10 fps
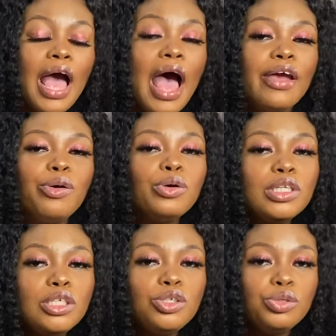I
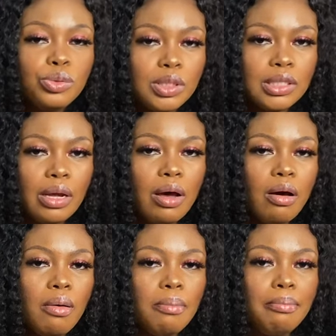only use
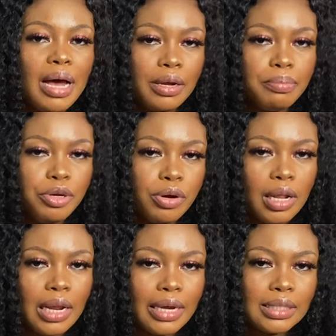the MAC
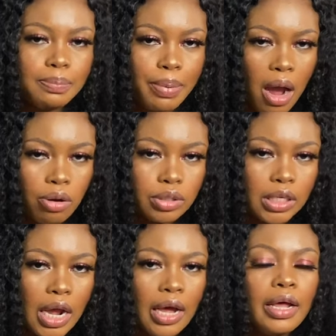Mineralize
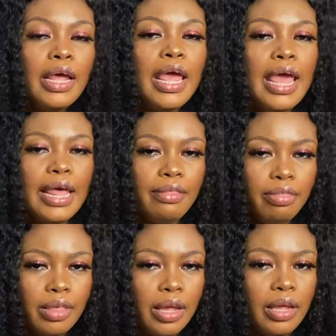powder
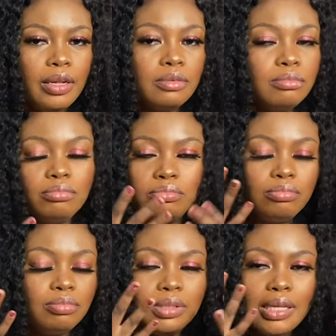and then
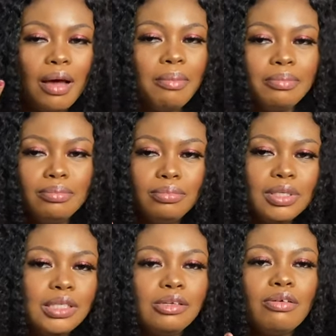some
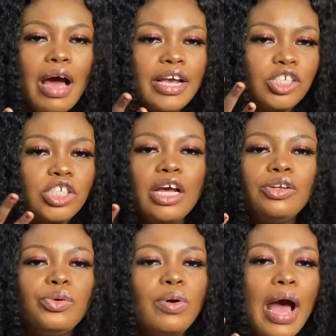little
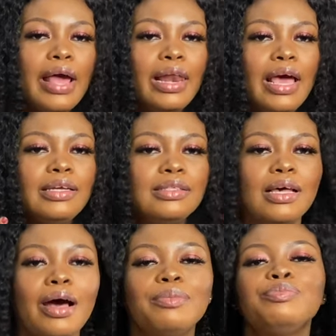eyeshadow,
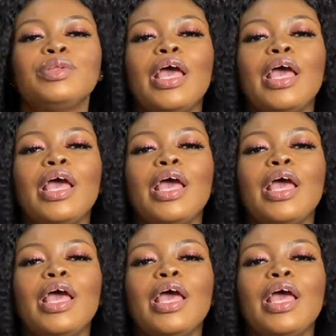highlighter,